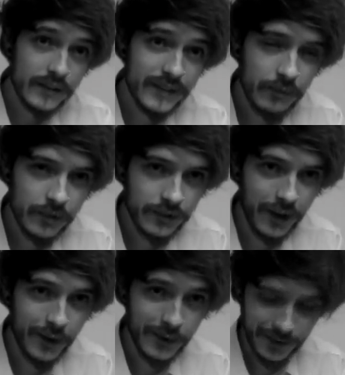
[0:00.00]
Tim the
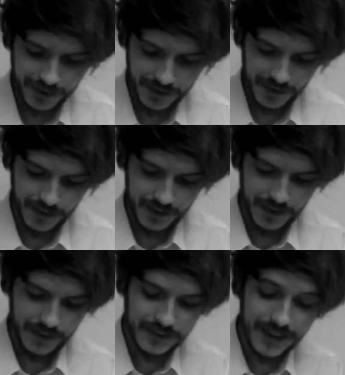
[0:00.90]
Toad
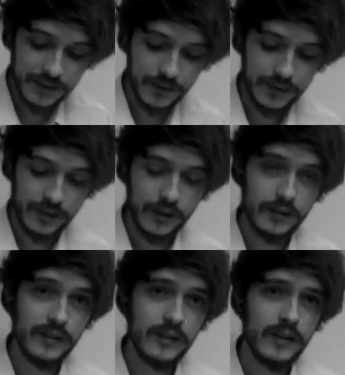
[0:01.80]
is sat on his own,
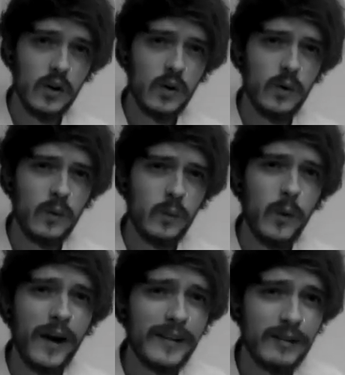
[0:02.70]

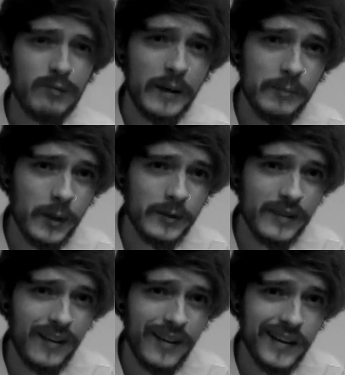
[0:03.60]
wearing a red bow
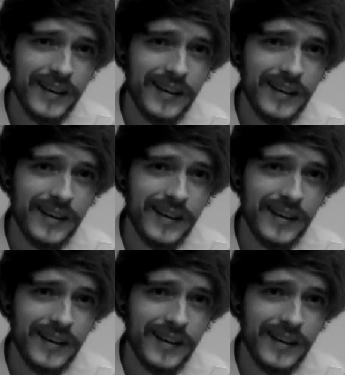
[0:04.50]
tie,